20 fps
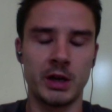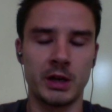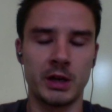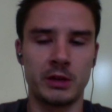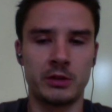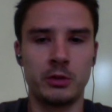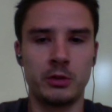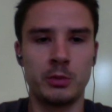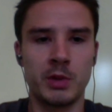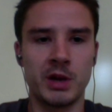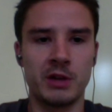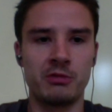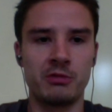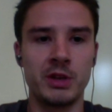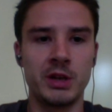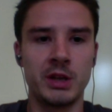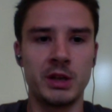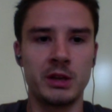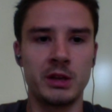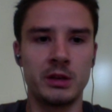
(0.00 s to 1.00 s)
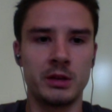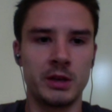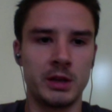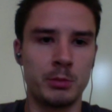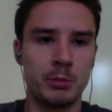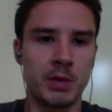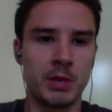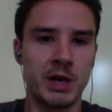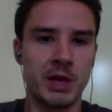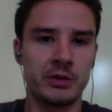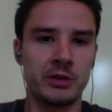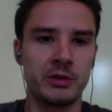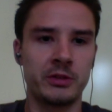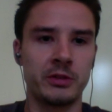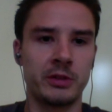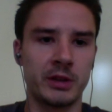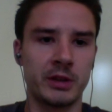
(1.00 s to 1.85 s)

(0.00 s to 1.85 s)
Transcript: I do my reading in batches,